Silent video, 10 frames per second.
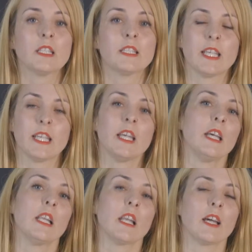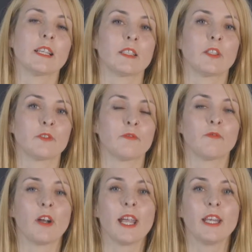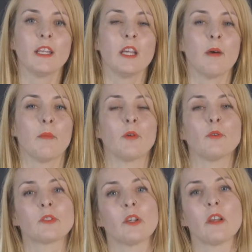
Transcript: Tea likes a lot of rain, but also